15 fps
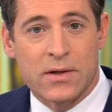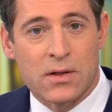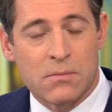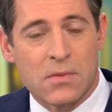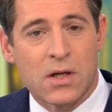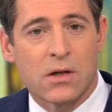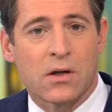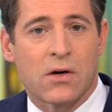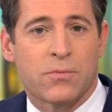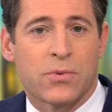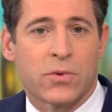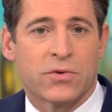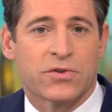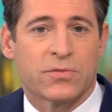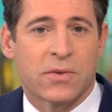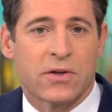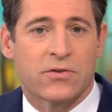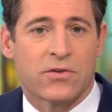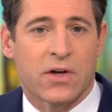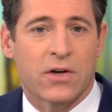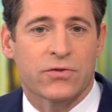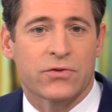Well, in the middle of Putin's
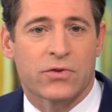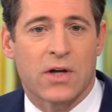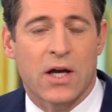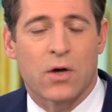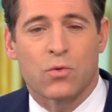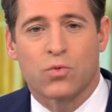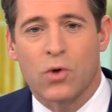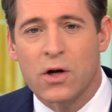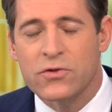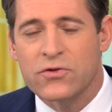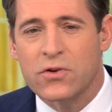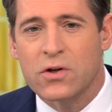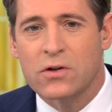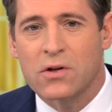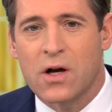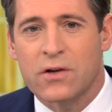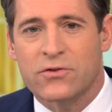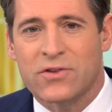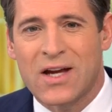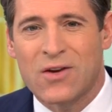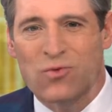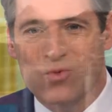speech yesterday, Russia
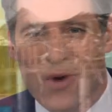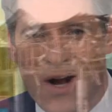launched a